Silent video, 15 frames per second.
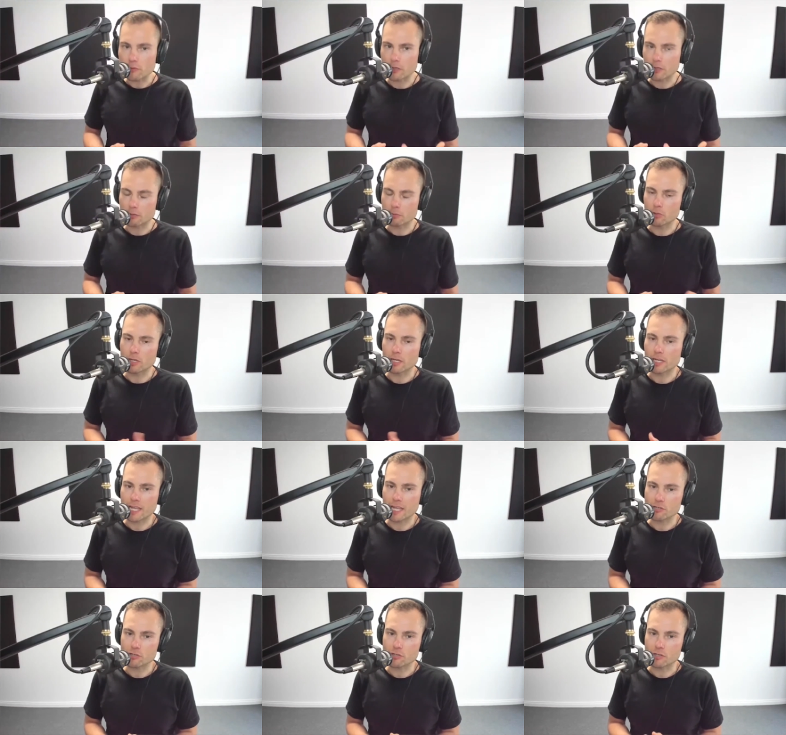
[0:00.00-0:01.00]
the
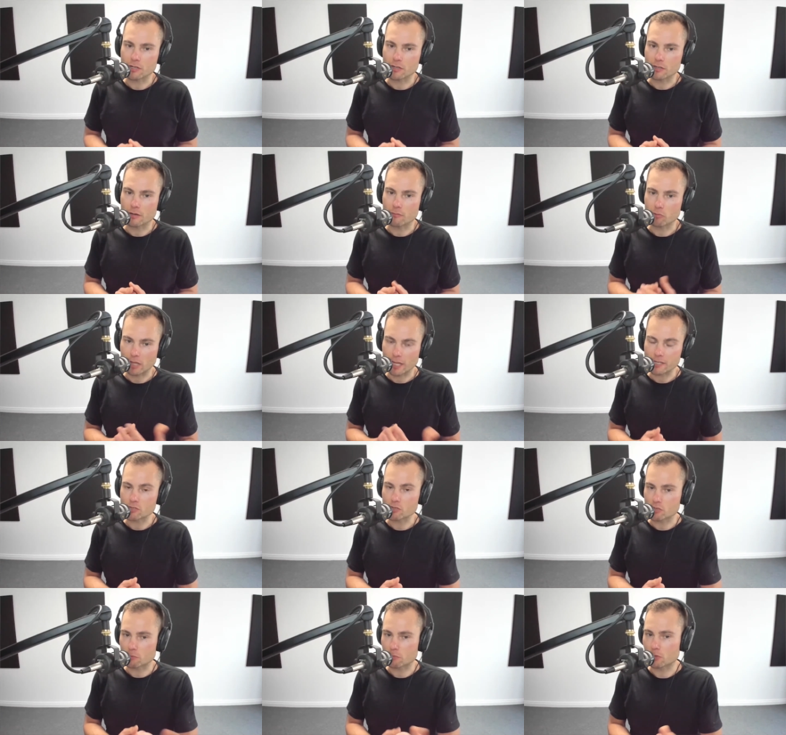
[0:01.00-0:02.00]
communication and
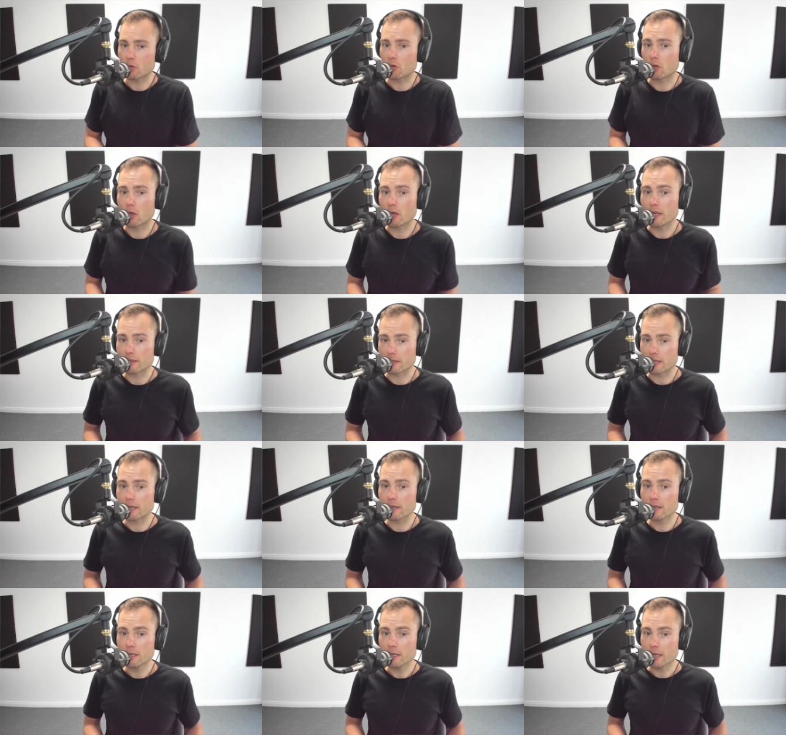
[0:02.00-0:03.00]
relationship with your client
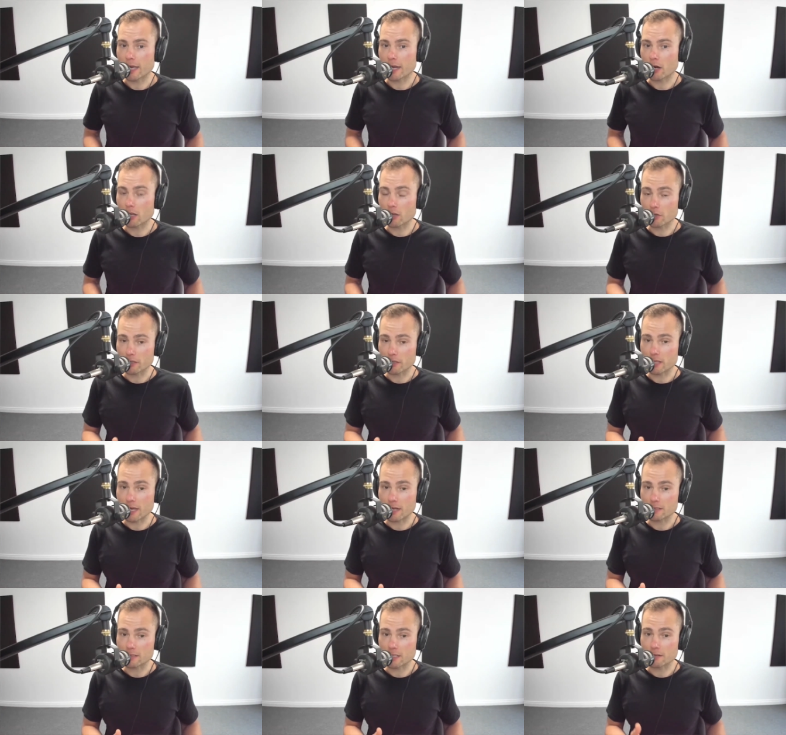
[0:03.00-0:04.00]
there. And yeah. I looked at
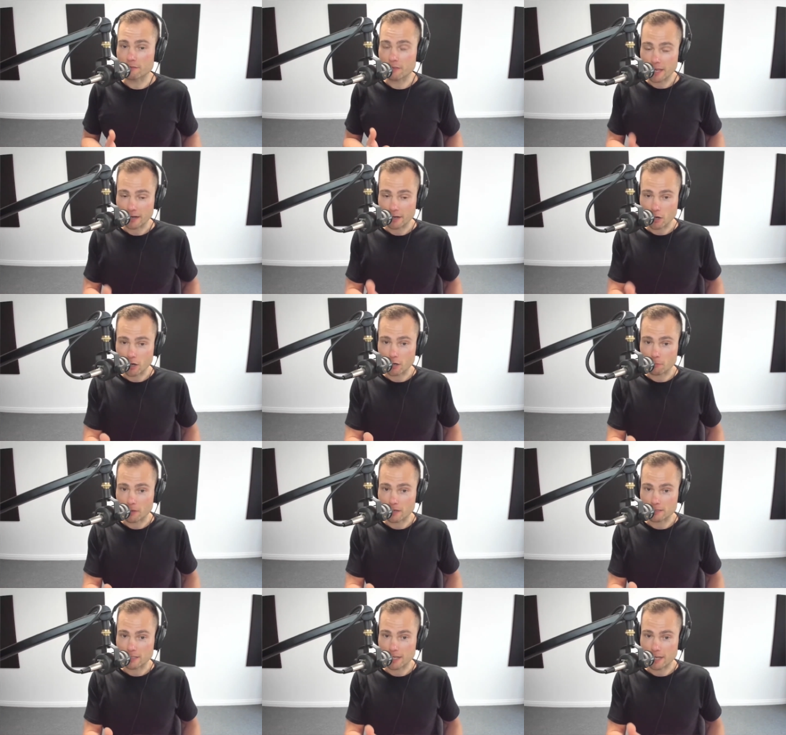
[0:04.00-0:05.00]
that and said, if that
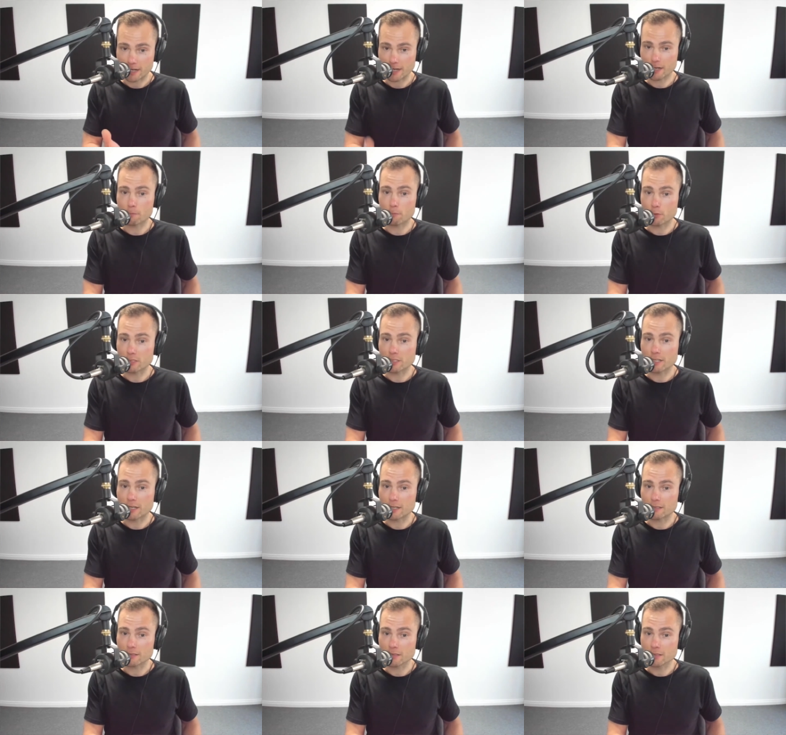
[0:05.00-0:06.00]
chiropractor had had a
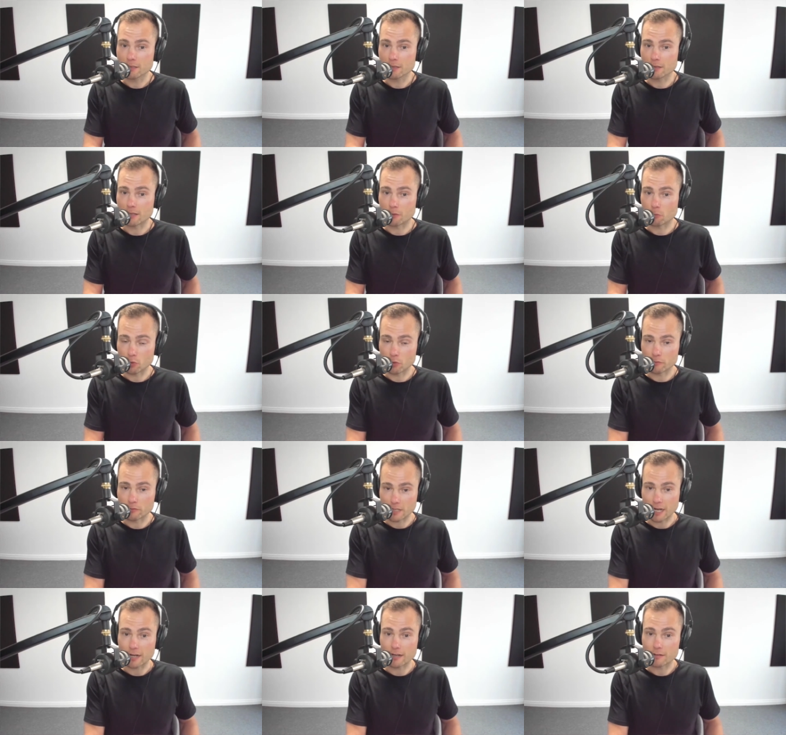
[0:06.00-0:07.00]
podcast that would have
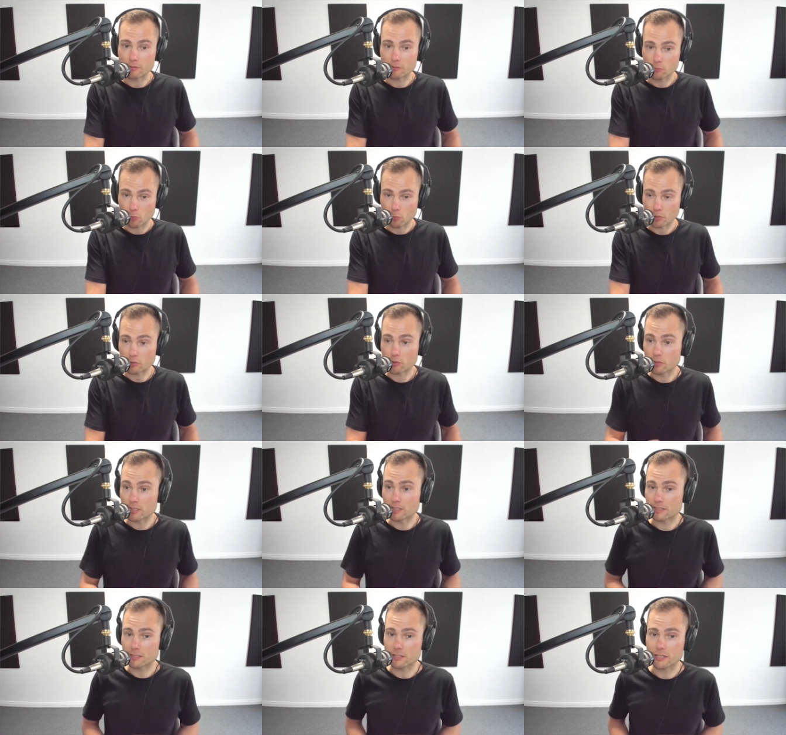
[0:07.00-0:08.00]
done what you
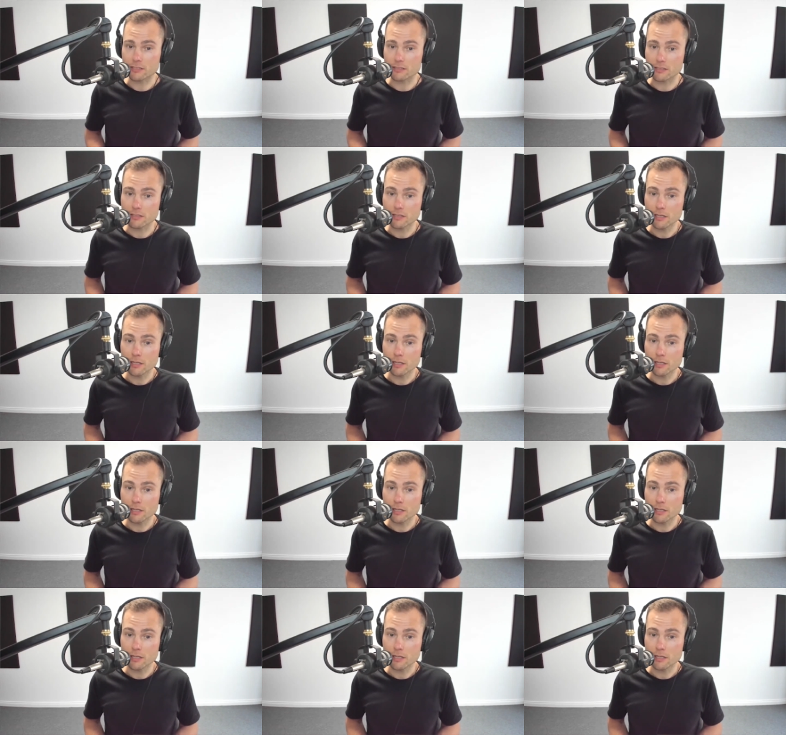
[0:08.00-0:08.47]
just suggested,